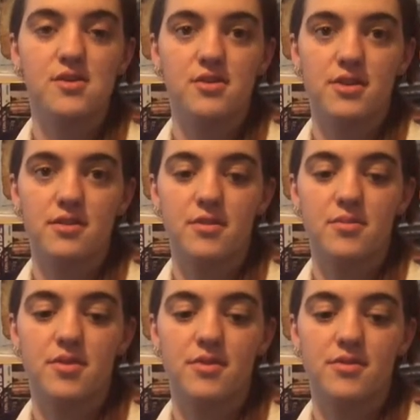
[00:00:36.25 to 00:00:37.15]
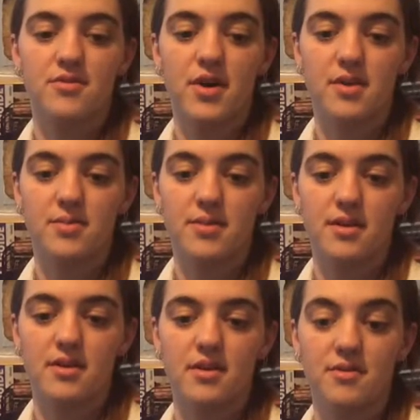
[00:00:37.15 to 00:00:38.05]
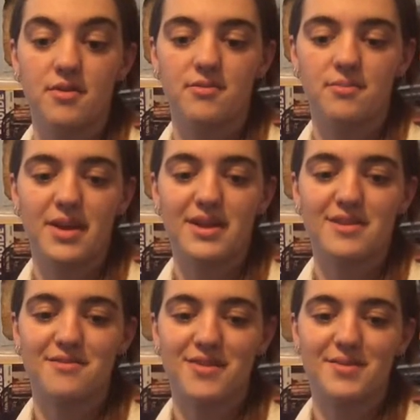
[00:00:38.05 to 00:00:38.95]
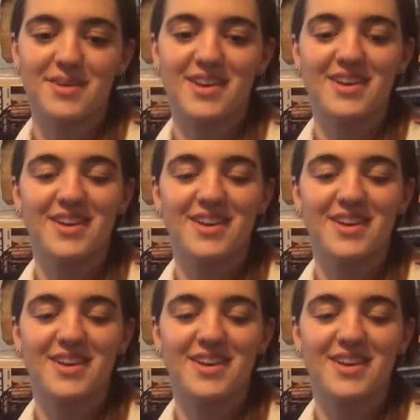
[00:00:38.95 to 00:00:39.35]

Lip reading: organisms of the plankton family.